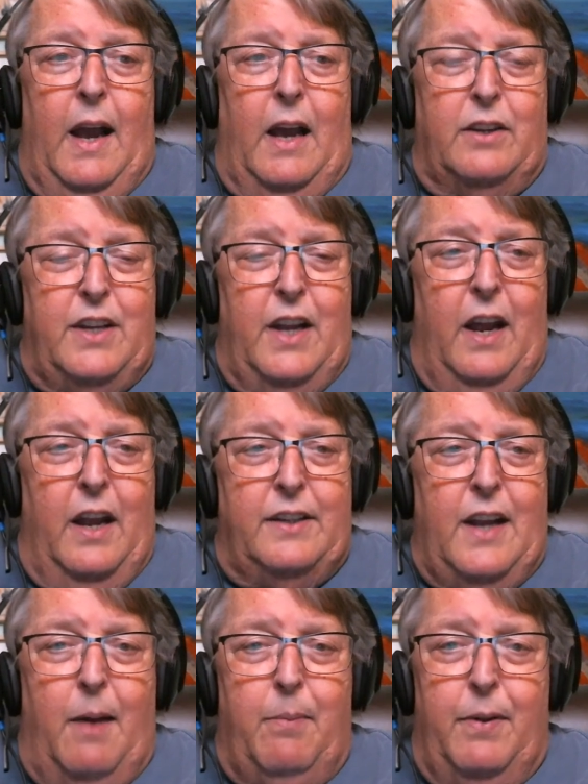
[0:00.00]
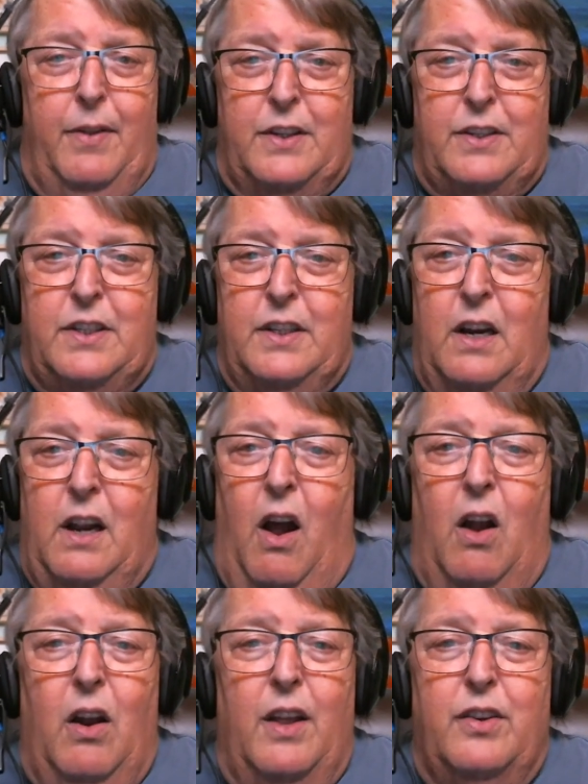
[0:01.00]
I'll stay on top of this and
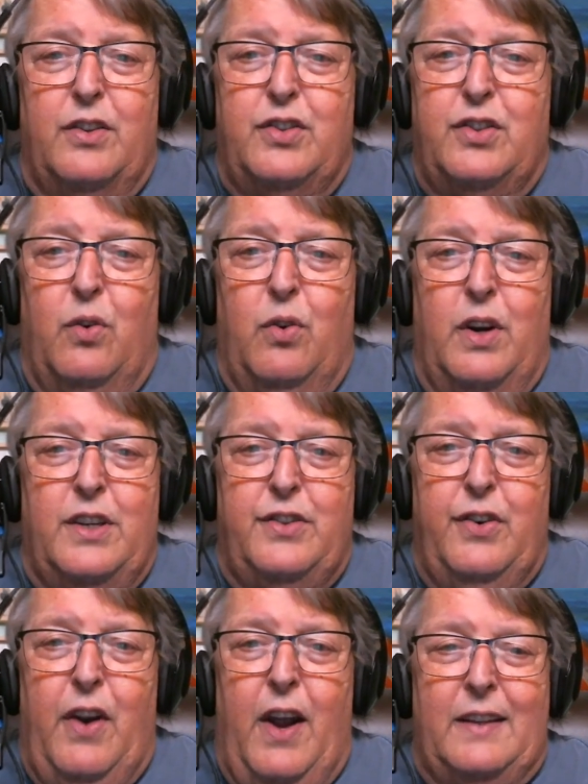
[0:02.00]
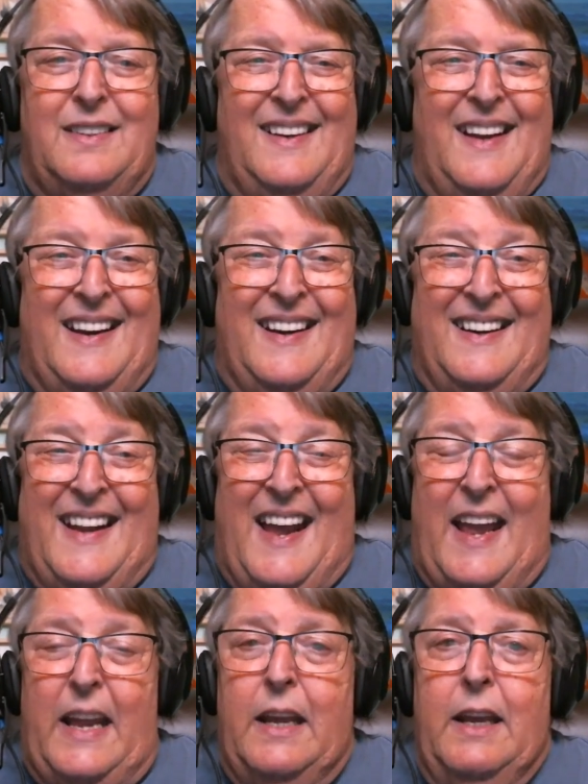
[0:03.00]
all other stories throughout the day
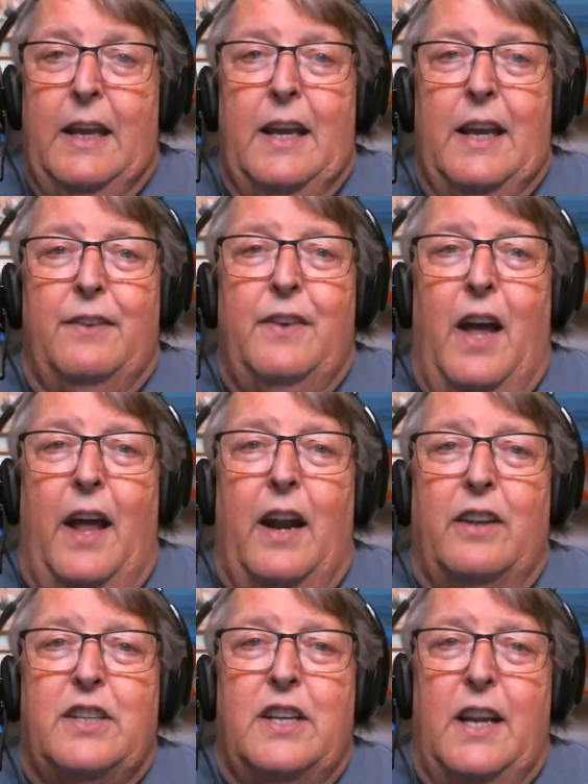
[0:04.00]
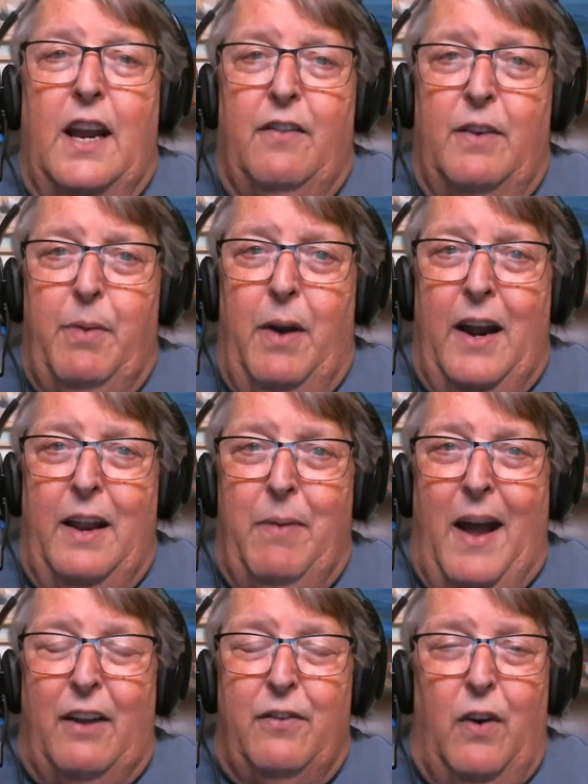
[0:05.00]
today. If not, I'll see everybody
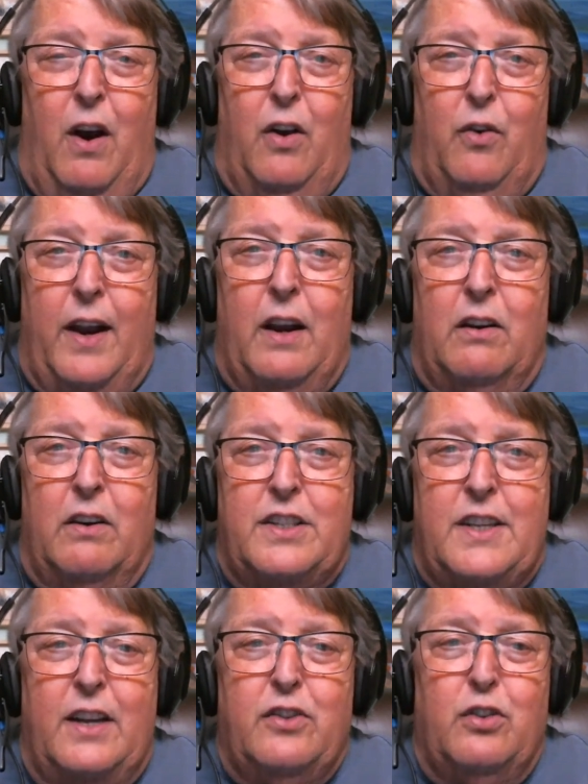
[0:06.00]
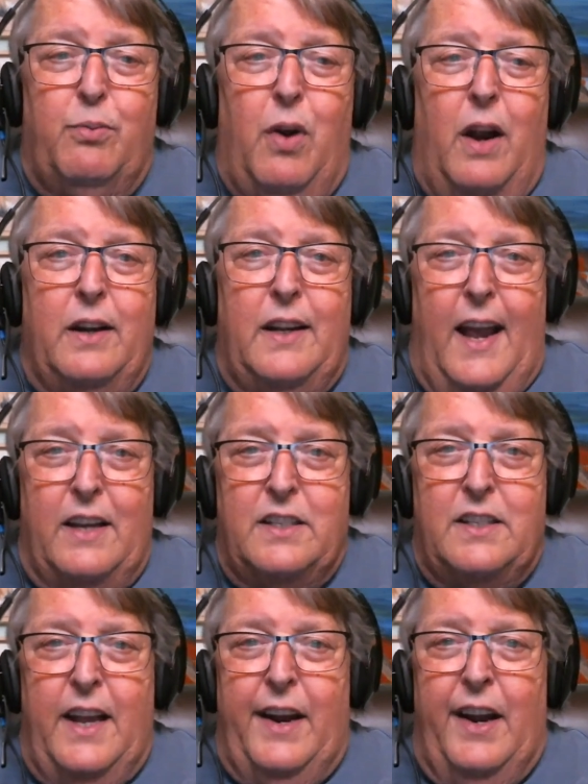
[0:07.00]
back for our regularly scheduled broadcast
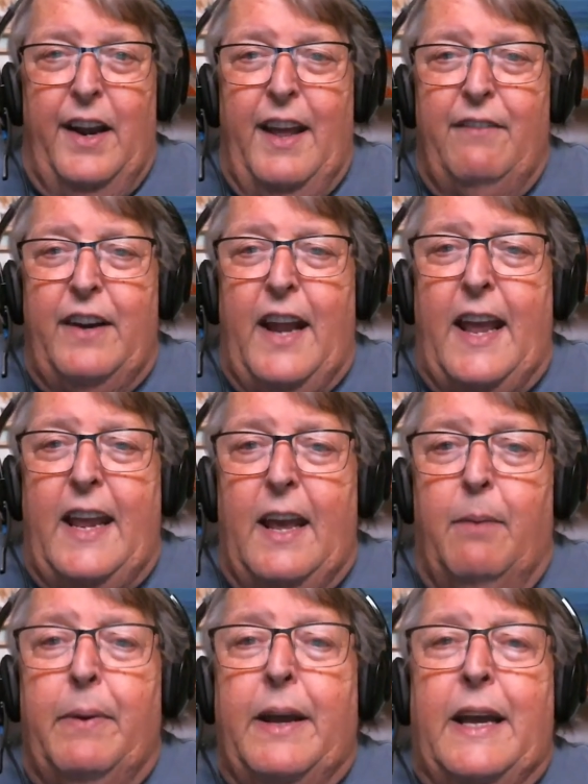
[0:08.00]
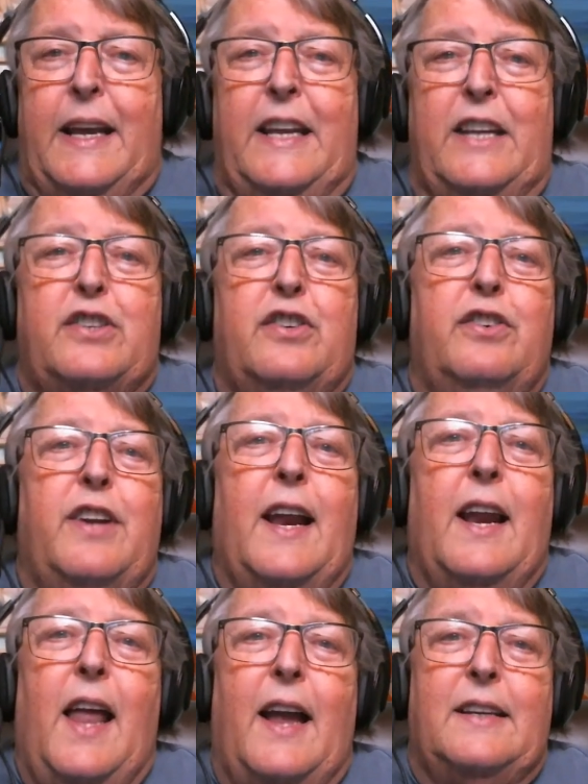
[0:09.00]
at 11 a.m. Eastern
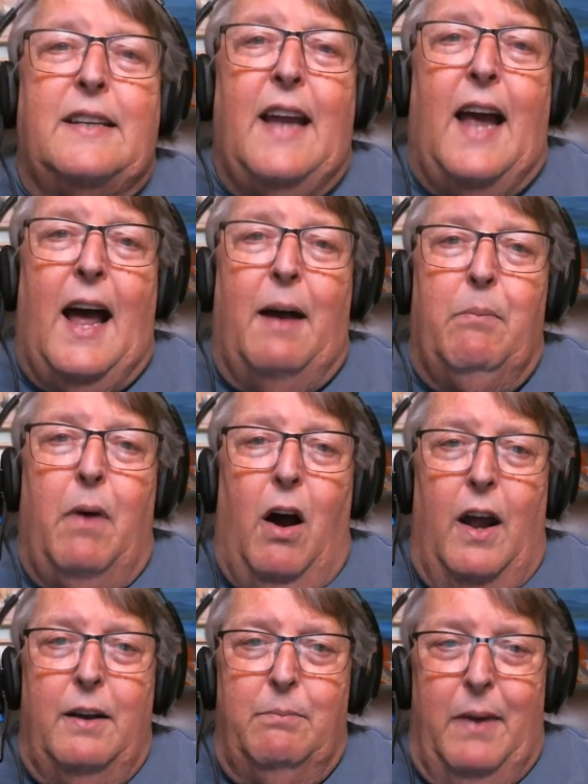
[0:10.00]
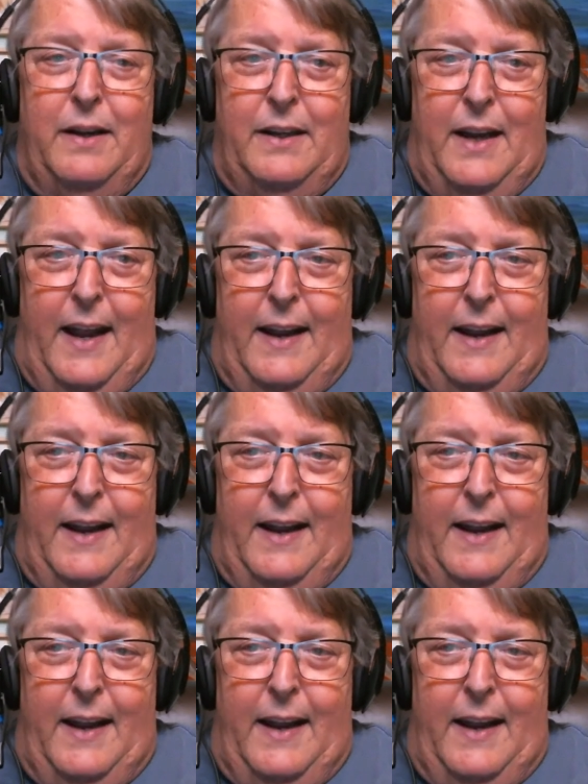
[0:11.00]
Daylight Time on Monday.